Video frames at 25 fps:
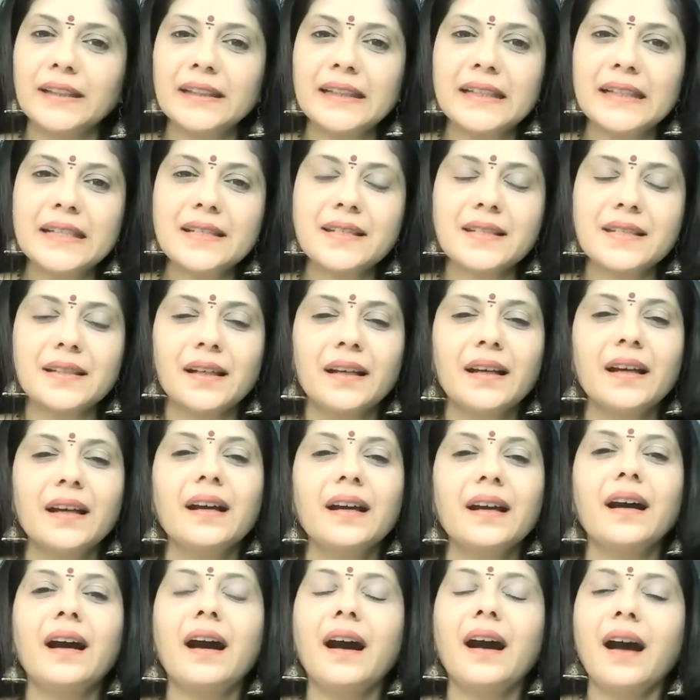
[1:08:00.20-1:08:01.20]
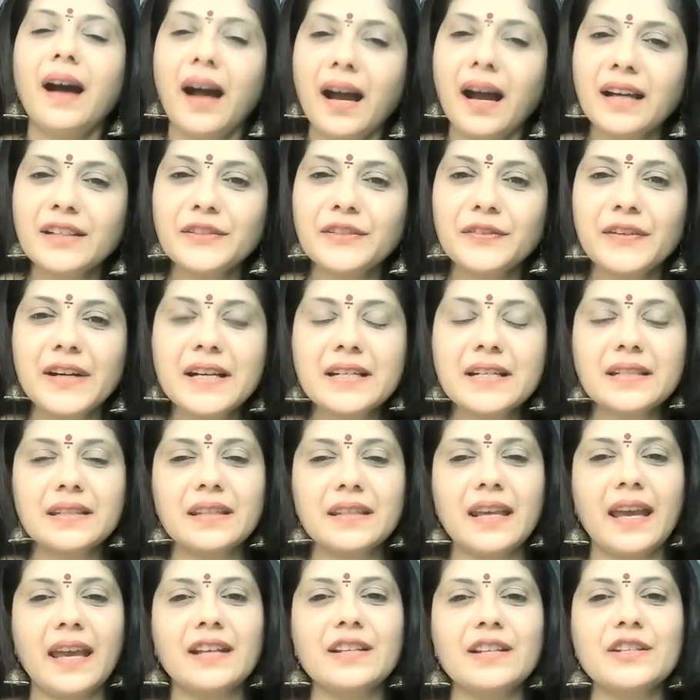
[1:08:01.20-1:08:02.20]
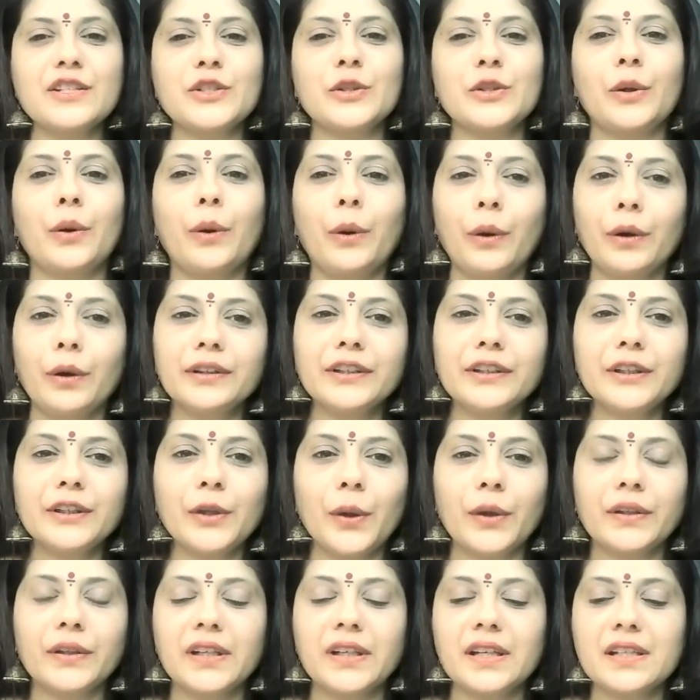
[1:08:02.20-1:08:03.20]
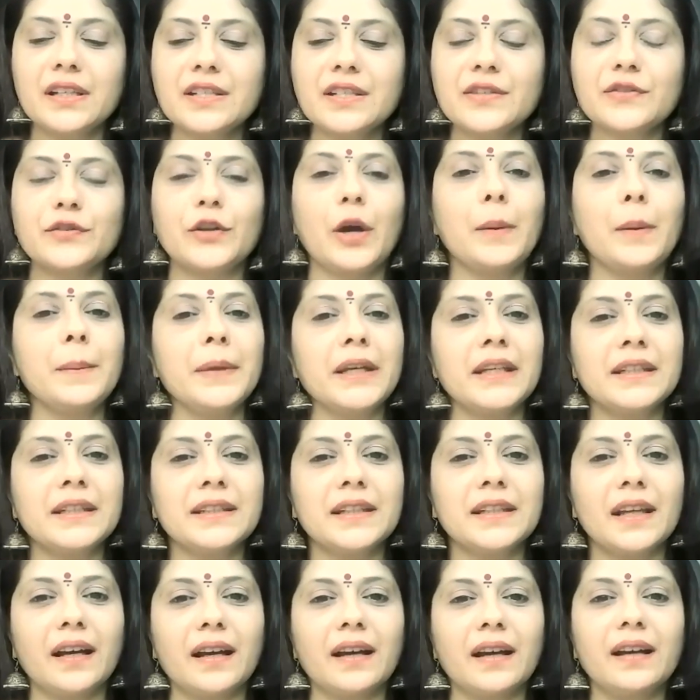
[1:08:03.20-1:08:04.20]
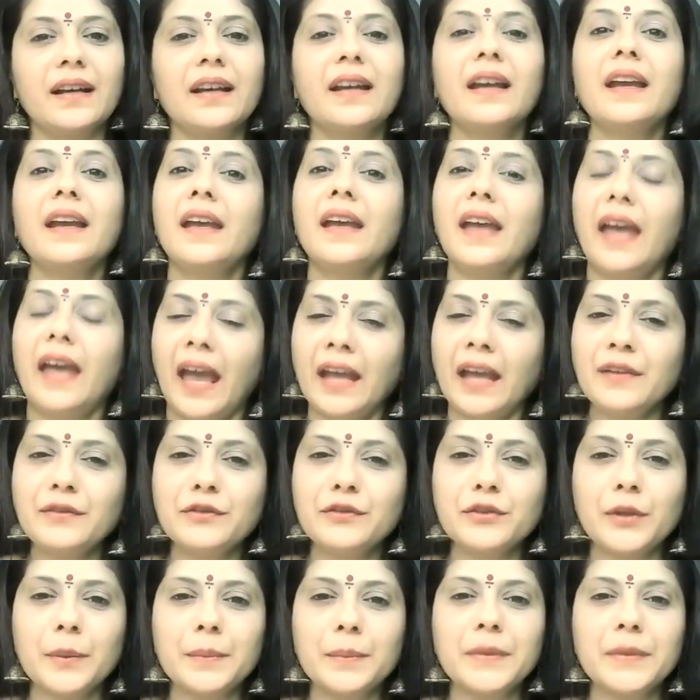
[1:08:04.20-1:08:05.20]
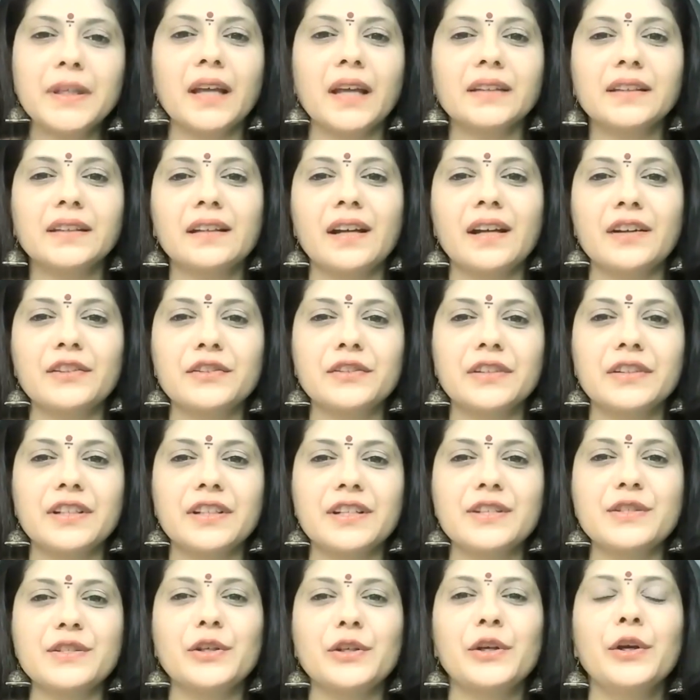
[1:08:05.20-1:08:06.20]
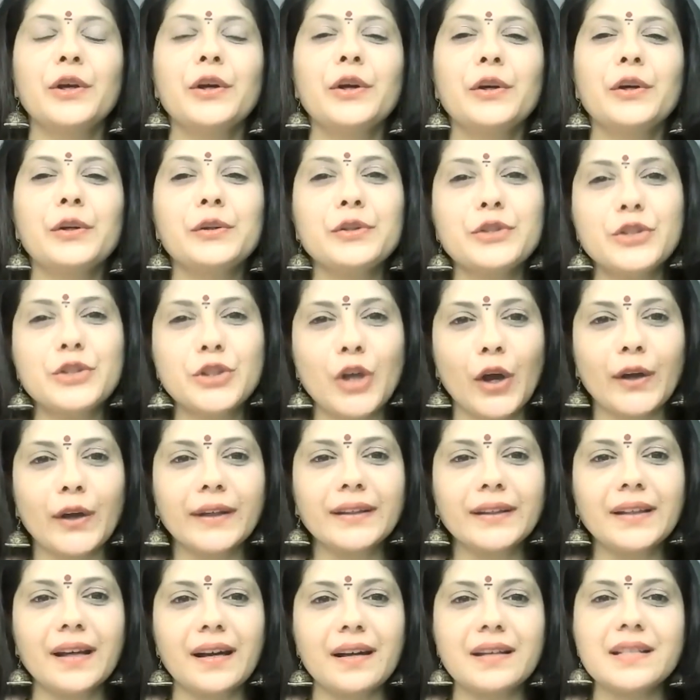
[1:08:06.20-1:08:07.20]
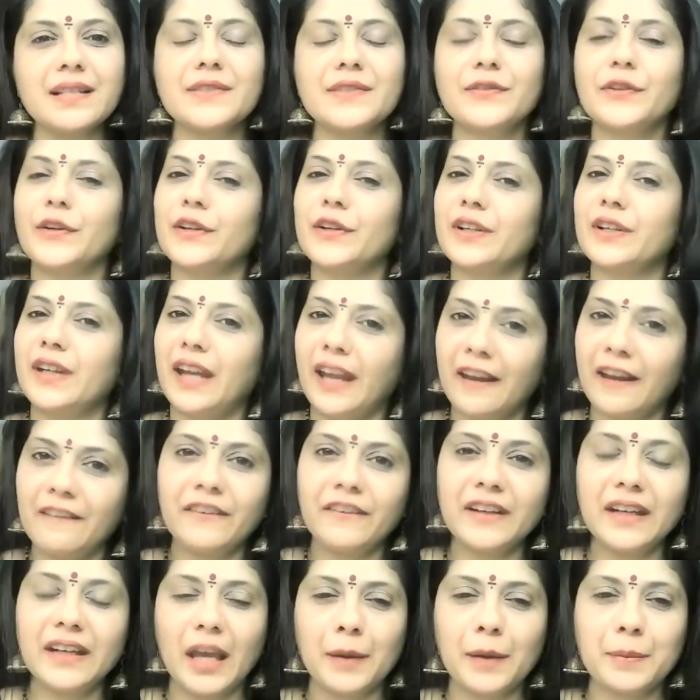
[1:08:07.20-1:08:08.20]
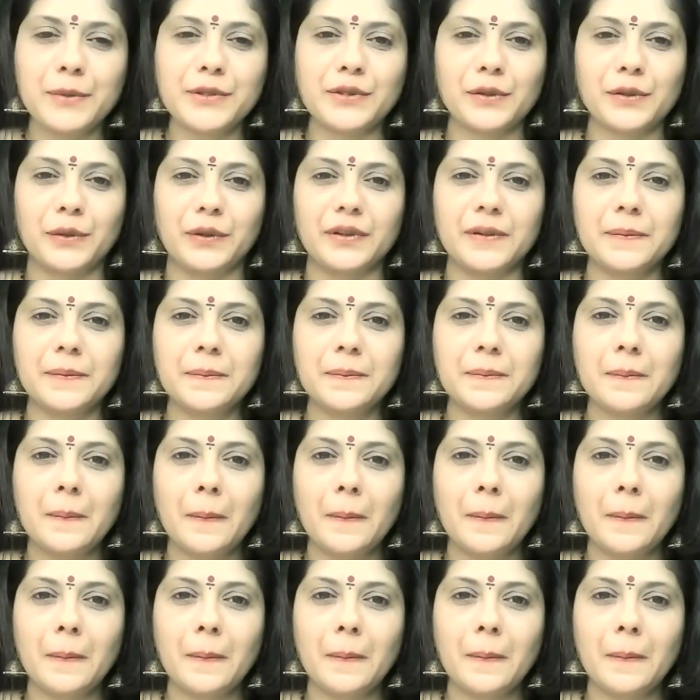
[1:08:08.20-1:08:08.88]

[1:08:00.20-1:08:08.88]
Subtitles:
the least, a heartfelt thanks to all the audience from India and from the other countries who join us for every episode.